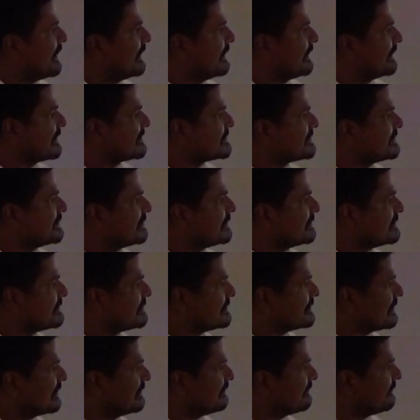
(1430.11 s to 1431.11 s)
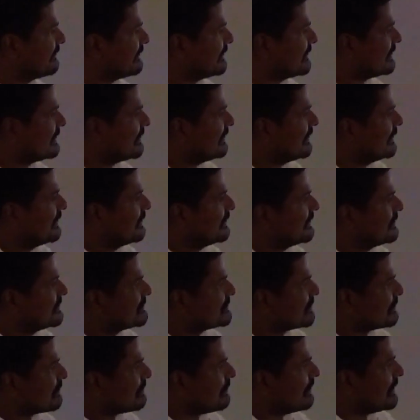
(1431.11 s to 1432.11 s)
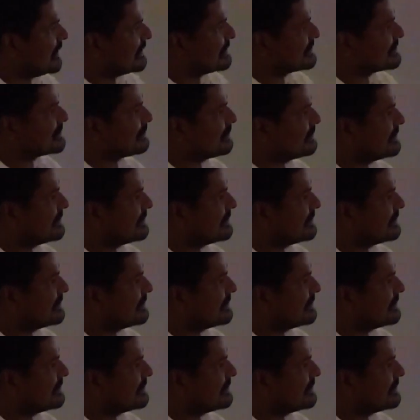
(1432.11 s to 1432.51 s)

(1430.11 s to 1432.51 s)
and next sulfur, so quartz.